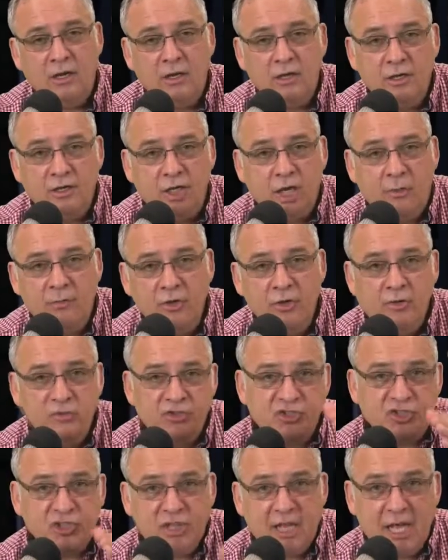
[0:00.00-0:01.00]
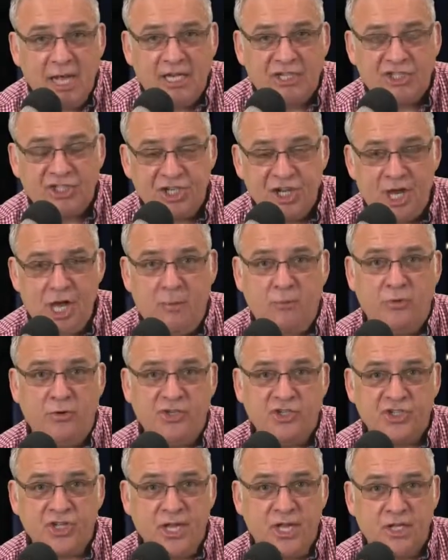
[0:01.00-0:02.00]
W/M,
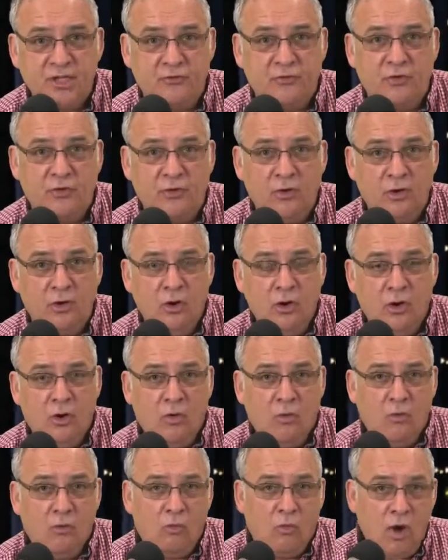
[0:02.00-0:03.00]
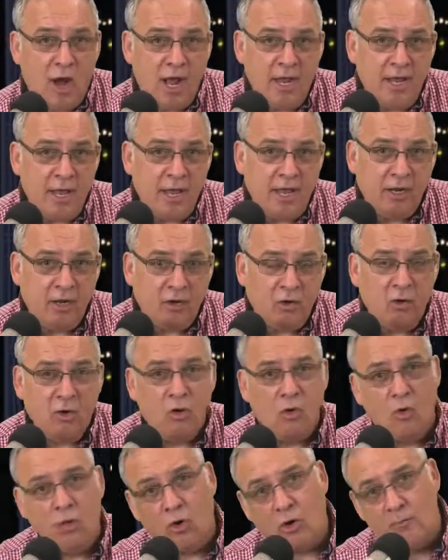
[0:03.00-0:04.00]
which stands for wide angle
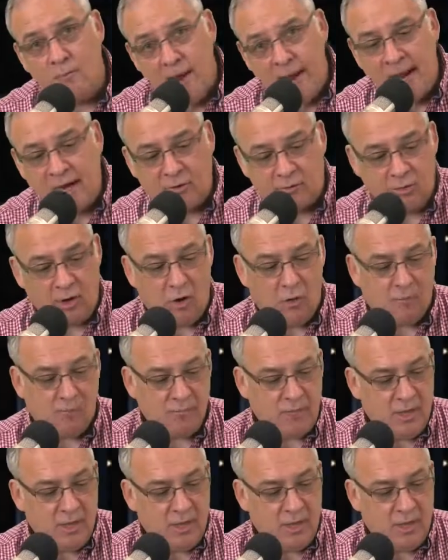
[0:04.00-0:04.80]
or macro.